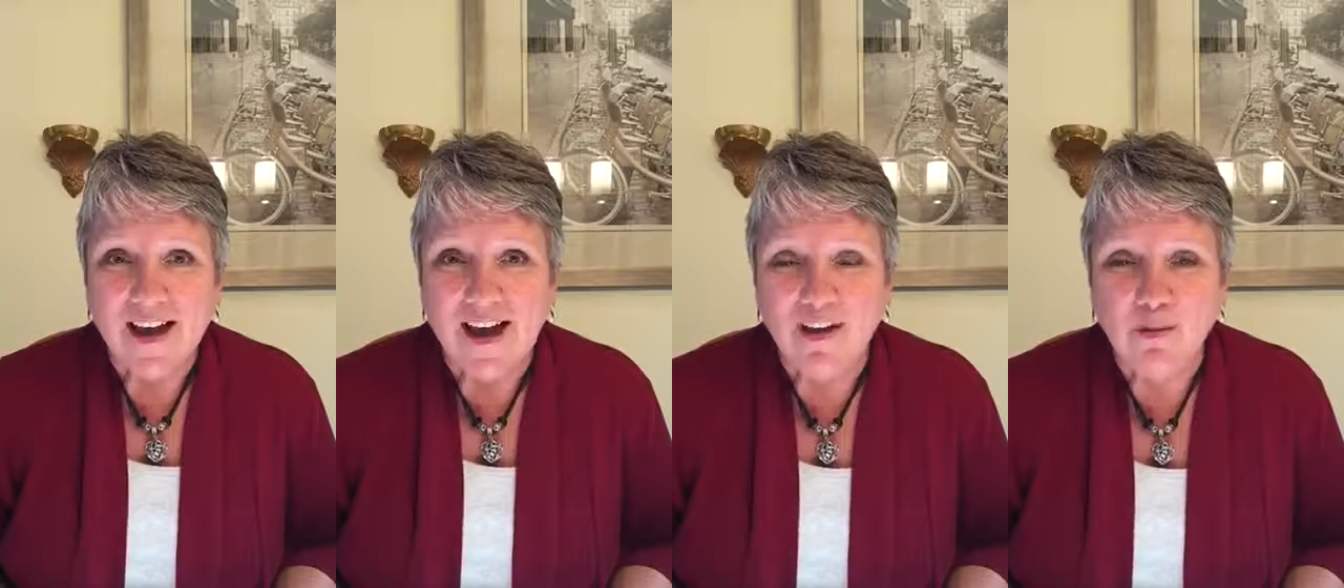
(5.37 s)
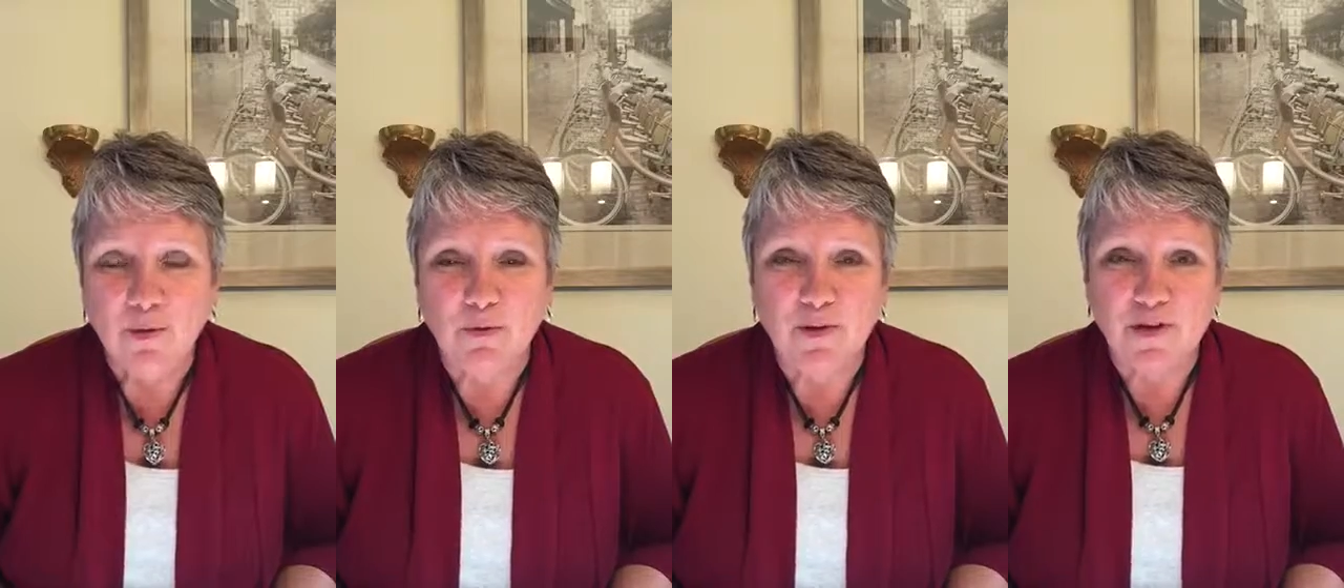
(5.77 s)
I hope
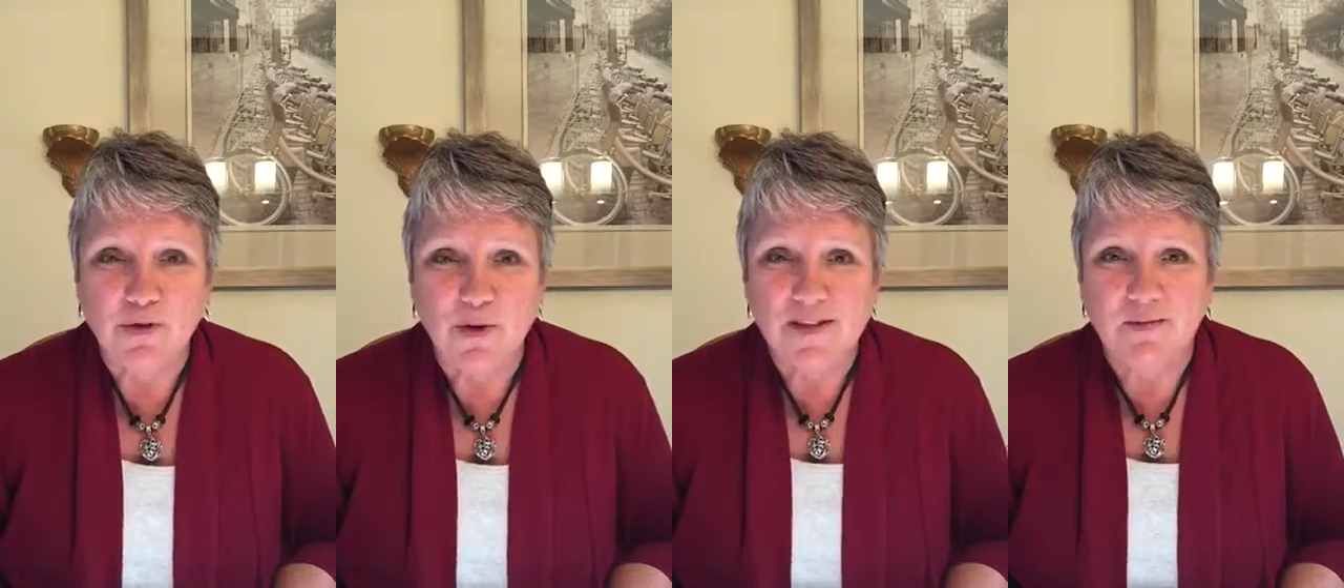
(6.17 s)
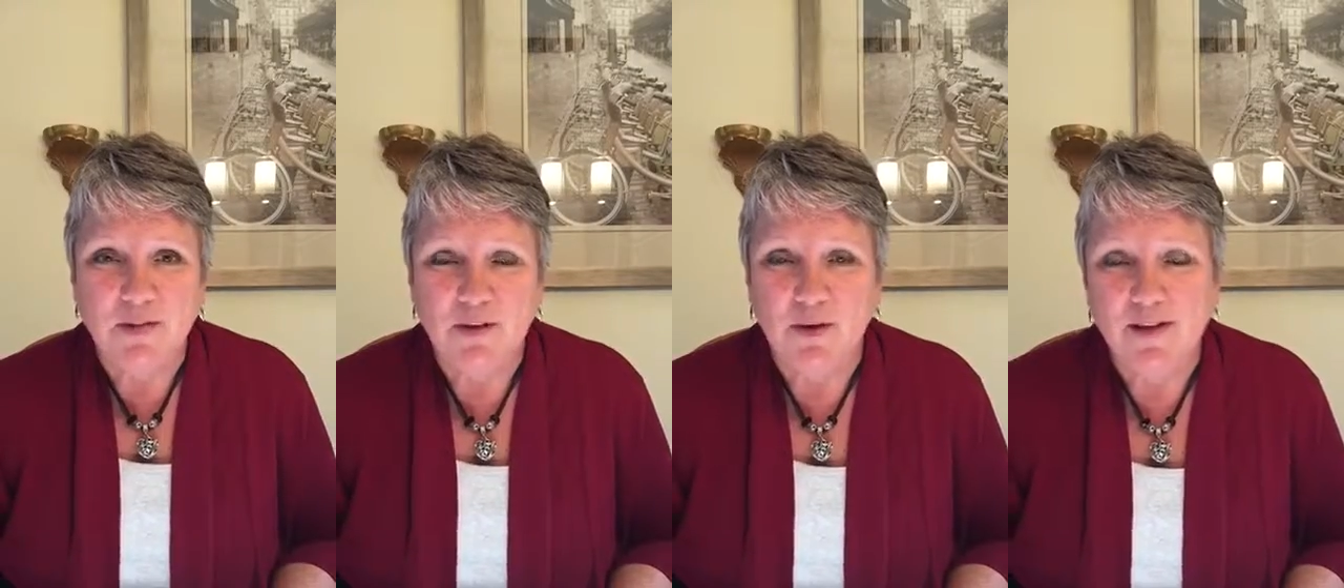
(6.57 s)
you've enjoyed some
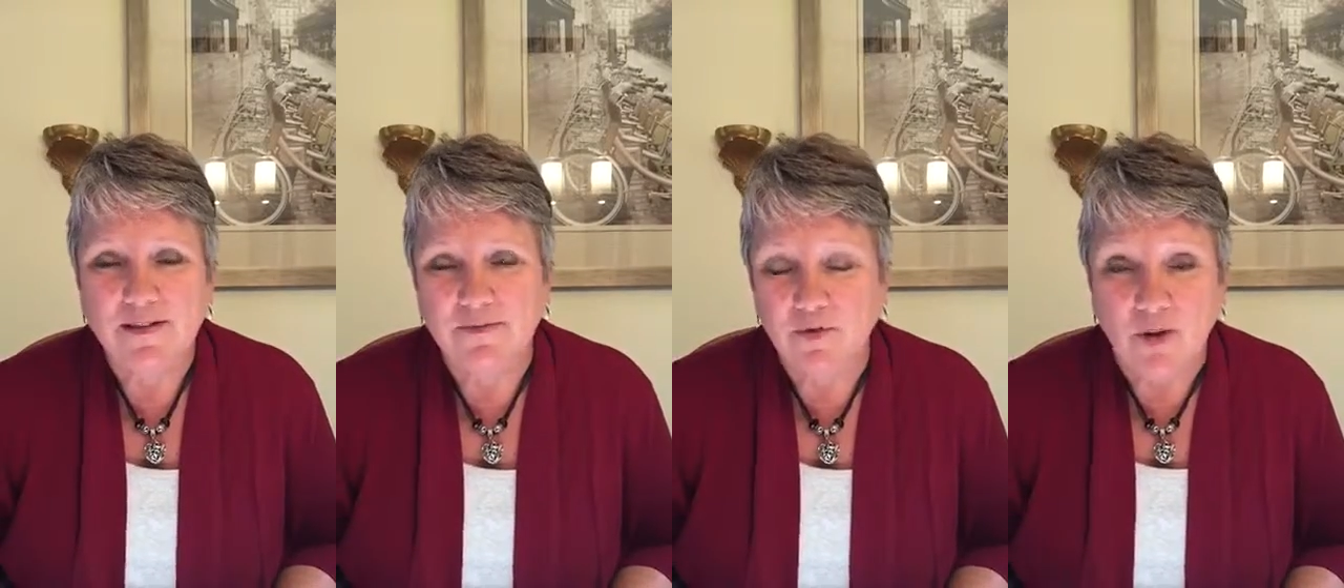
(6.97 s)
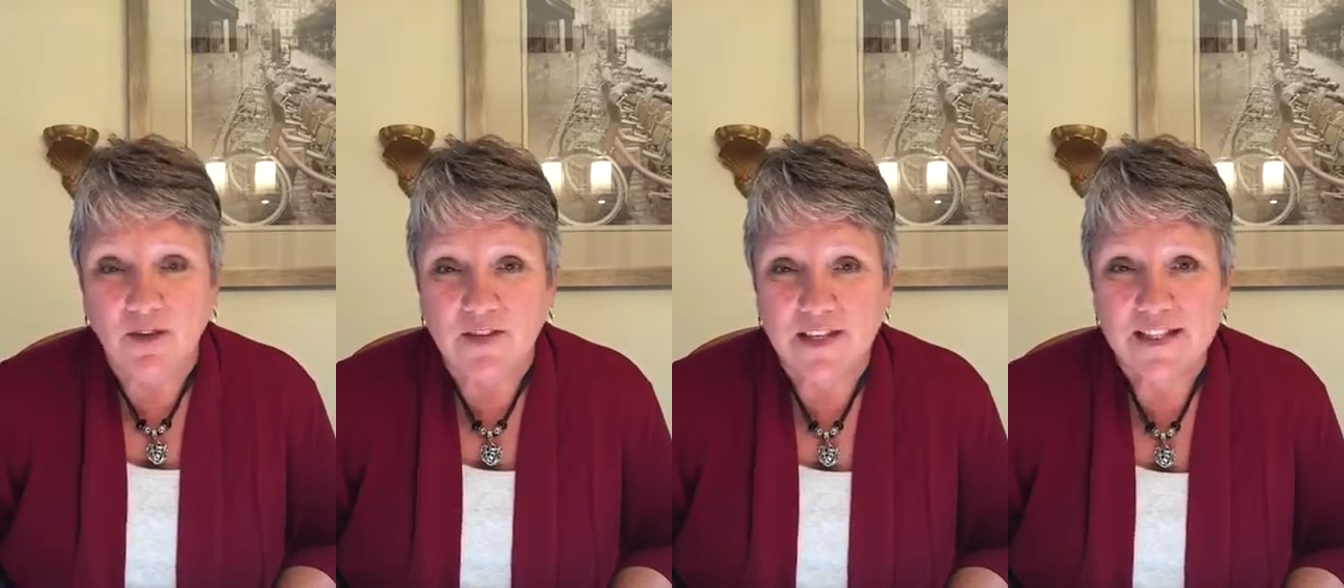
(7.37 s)
of the
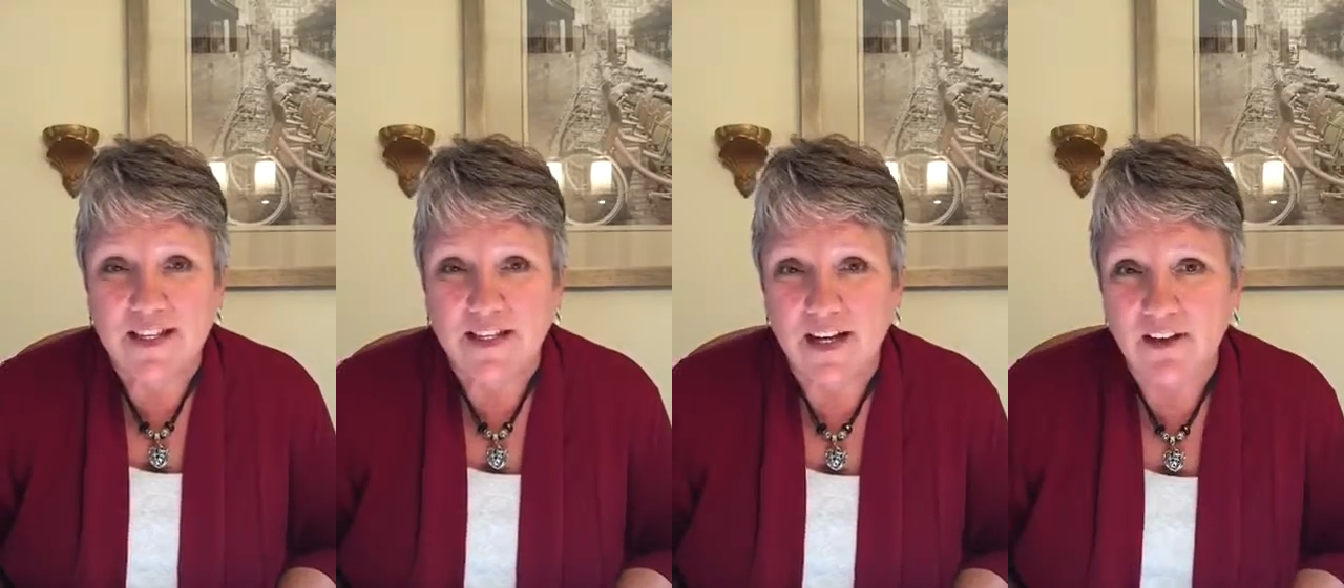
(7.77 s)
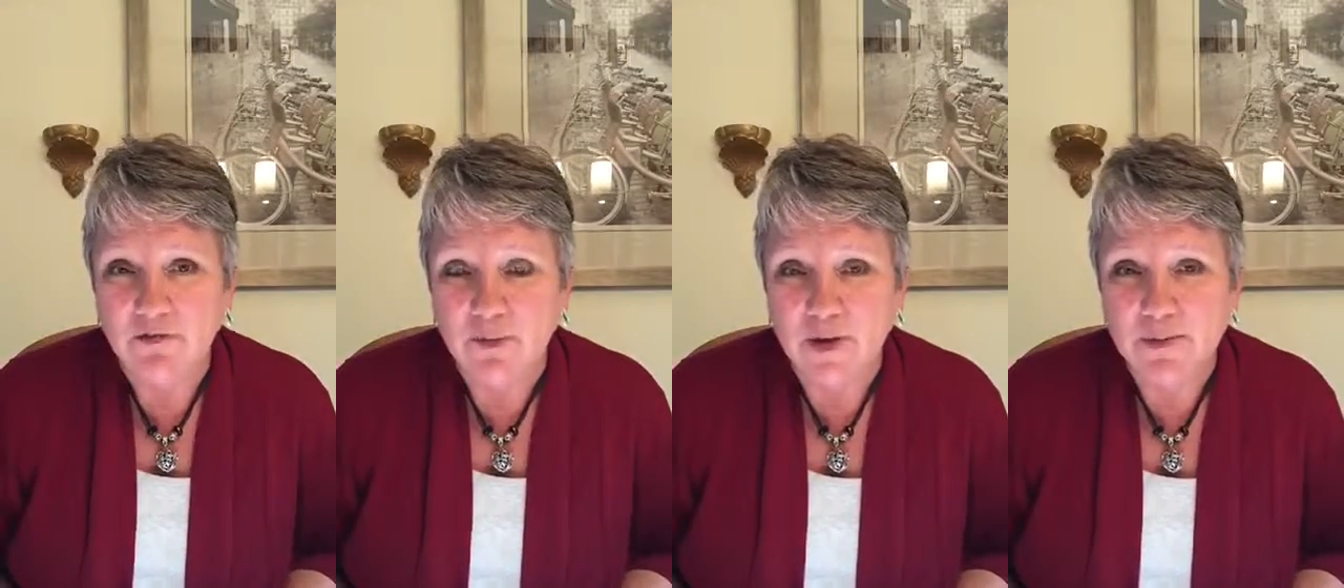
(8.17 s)
graphics that
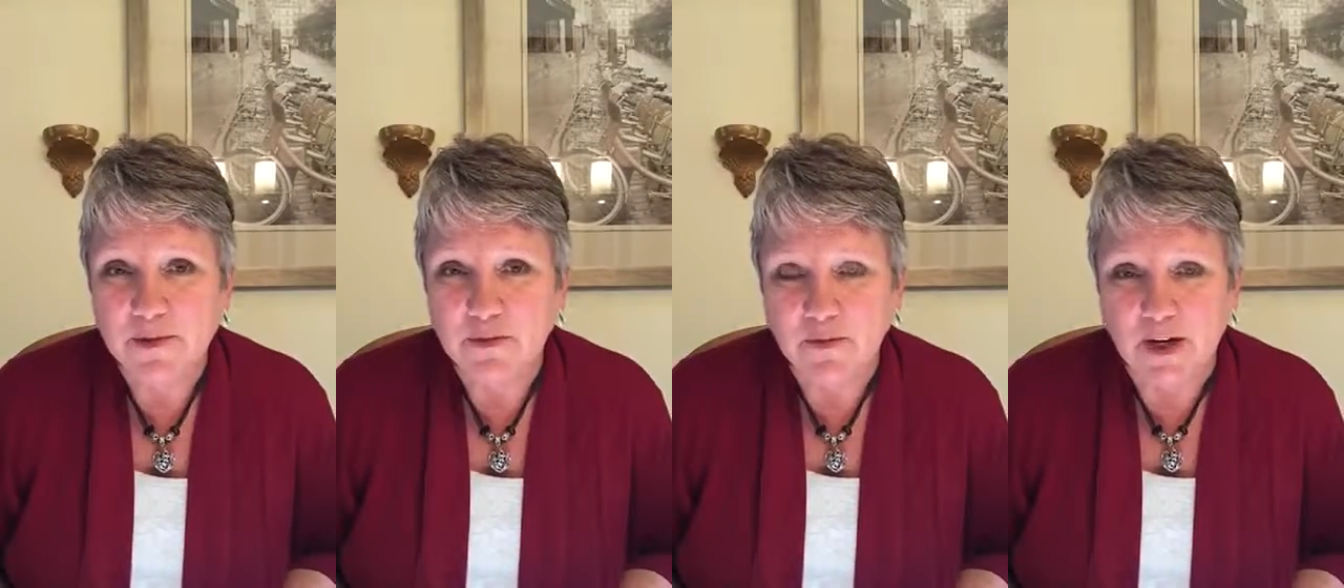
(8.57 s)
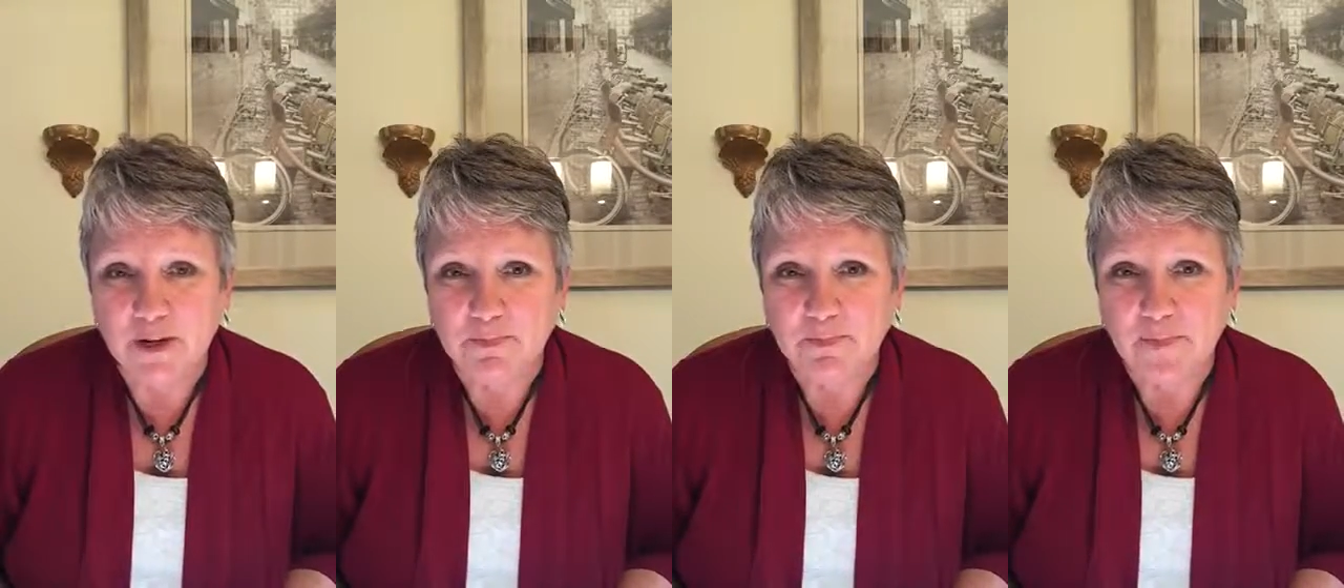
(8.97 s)
I've put up so far.